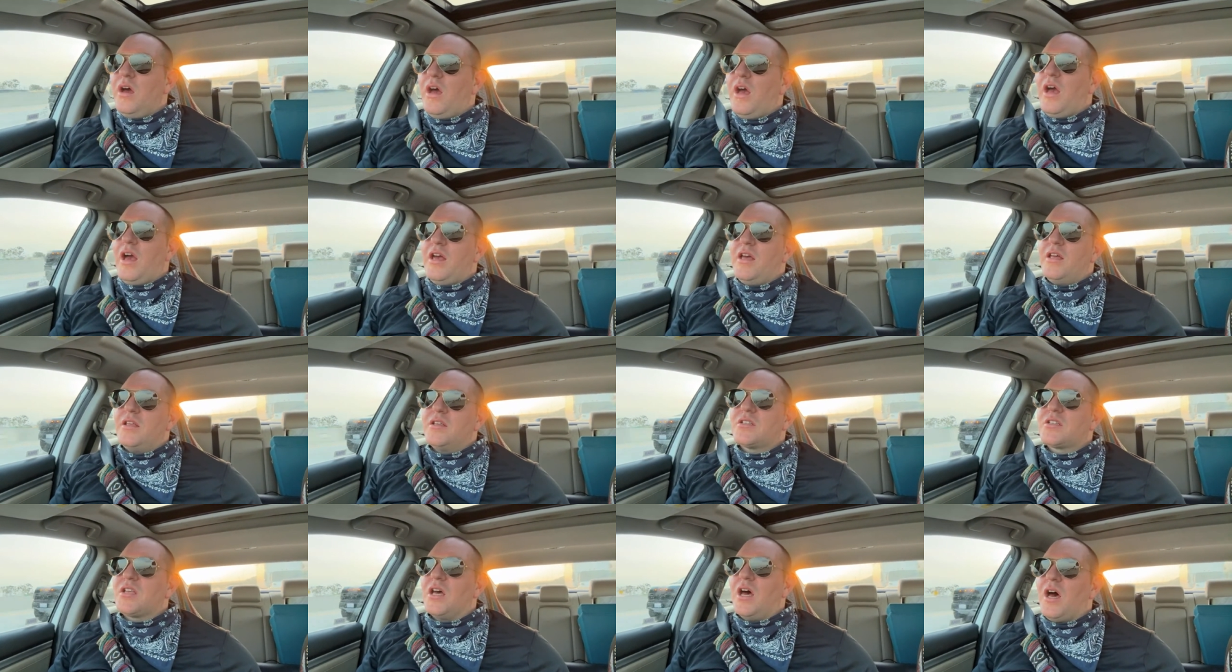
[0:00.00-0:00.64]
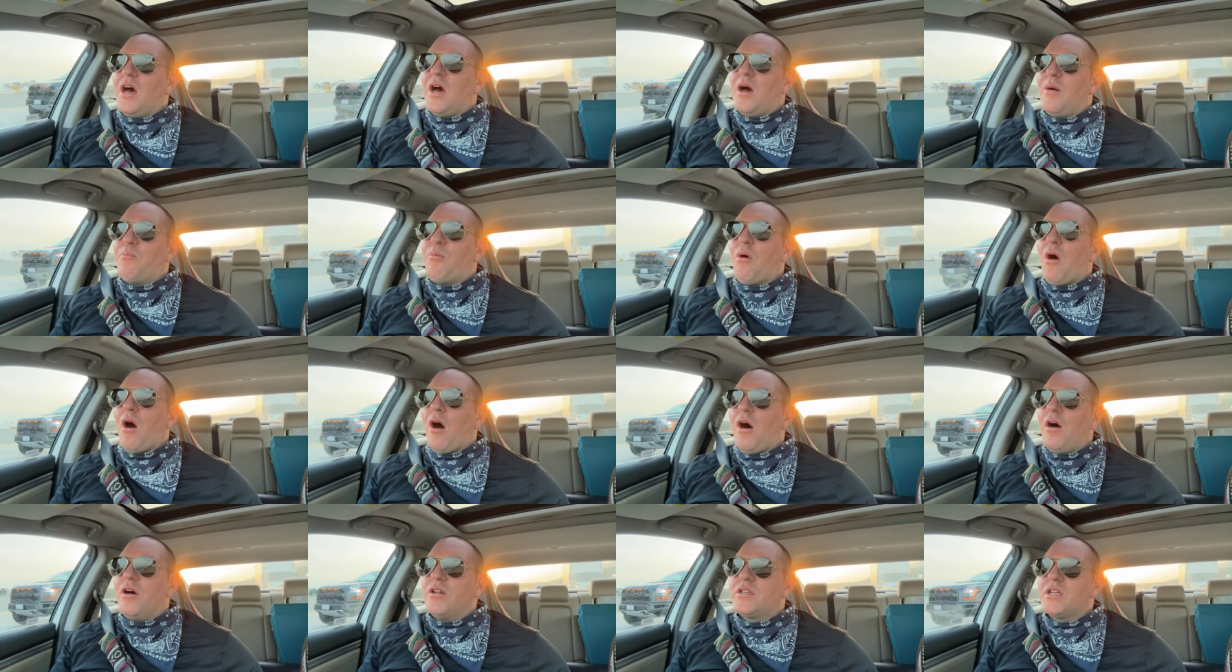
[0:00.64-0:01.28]
It's
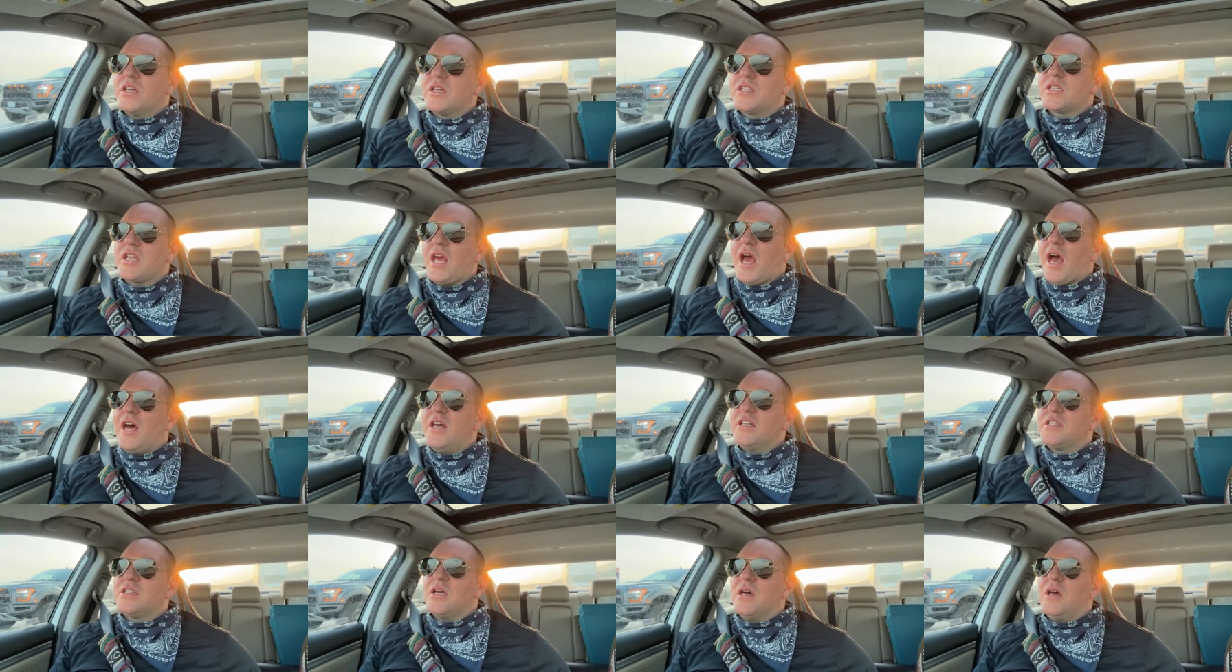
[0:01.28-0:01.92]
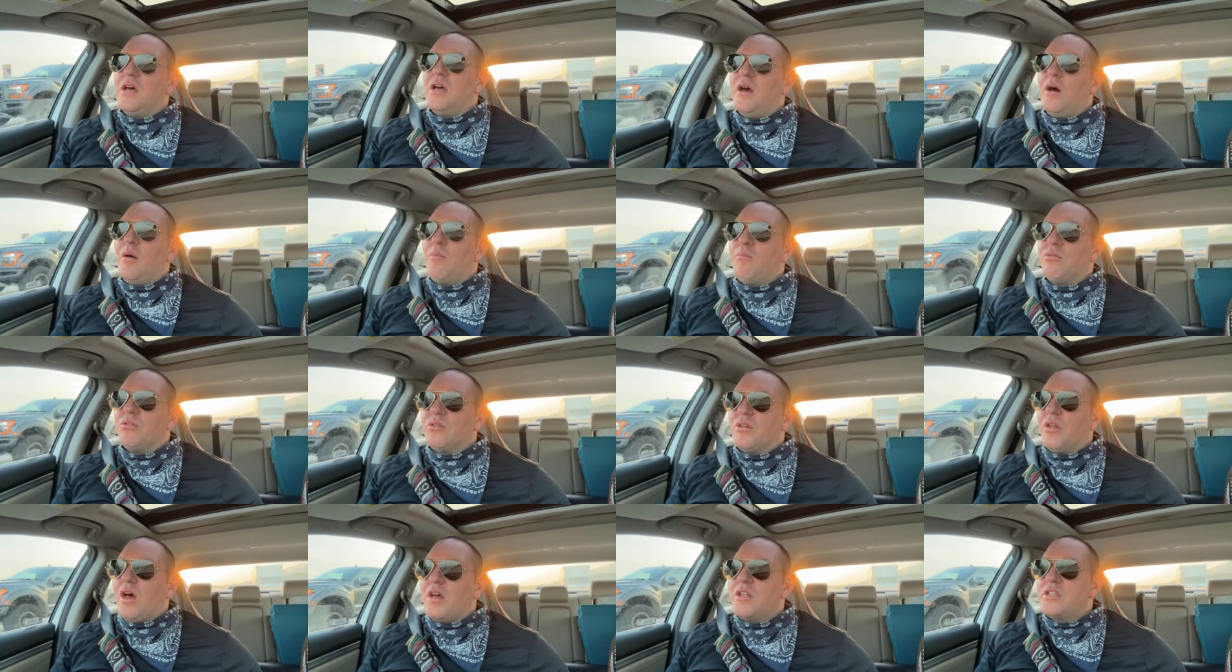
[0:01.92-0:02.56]
politics as a
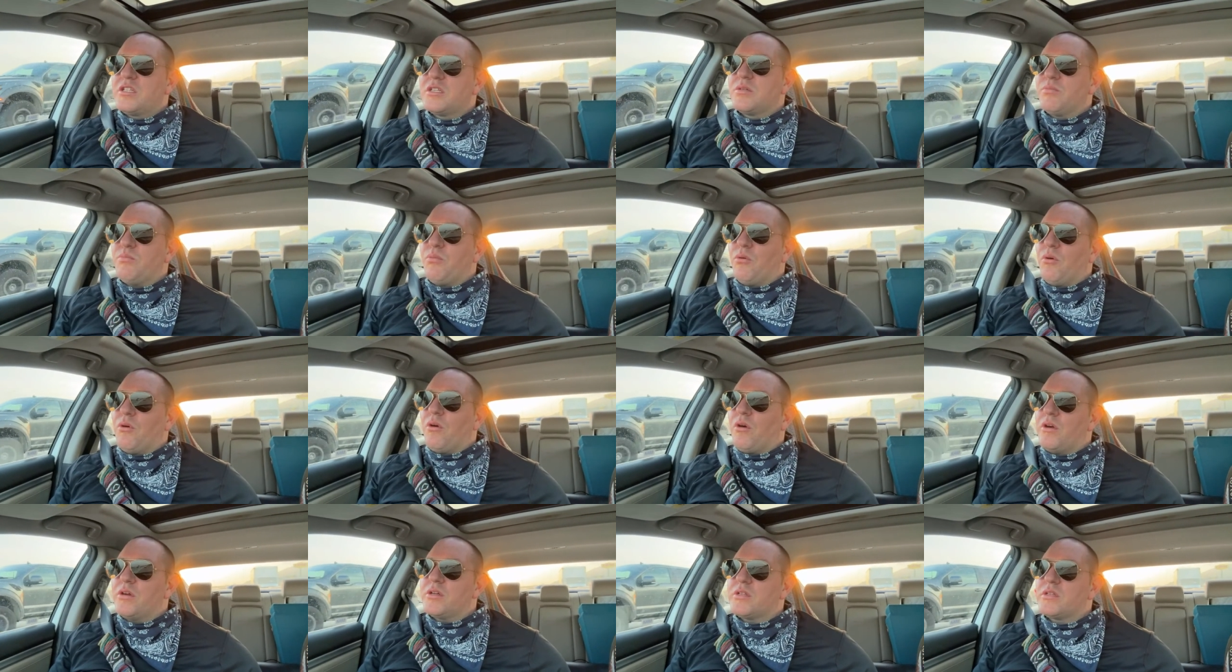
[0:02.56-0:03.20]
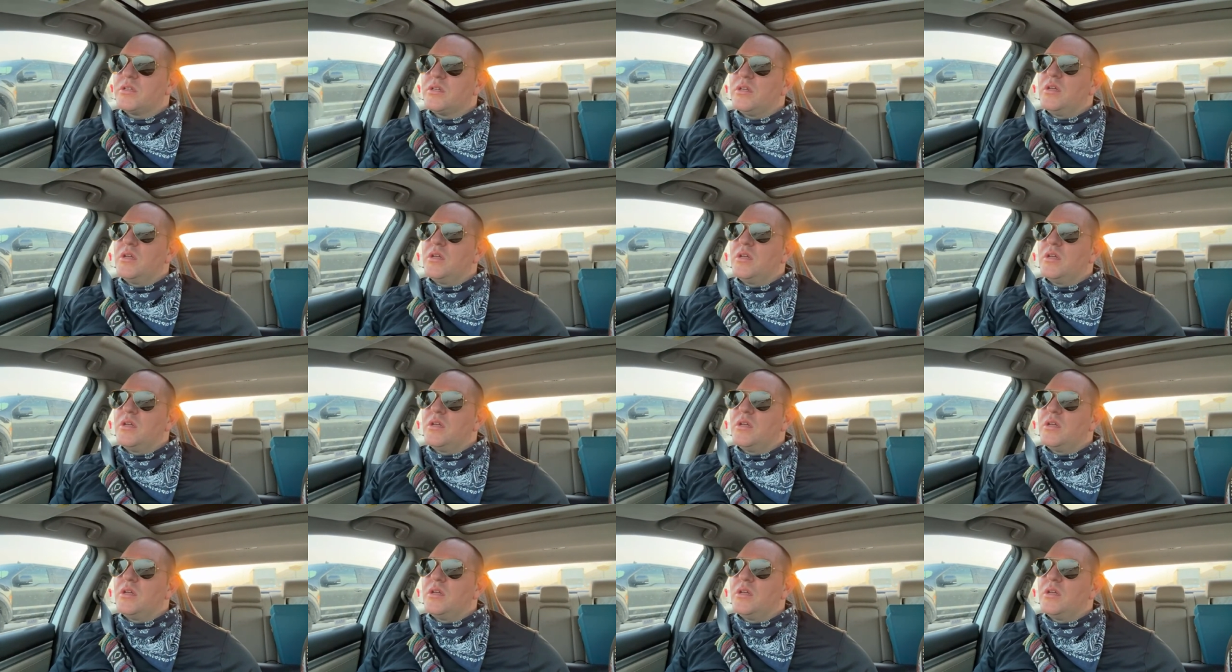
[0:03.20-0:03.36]
blood sport,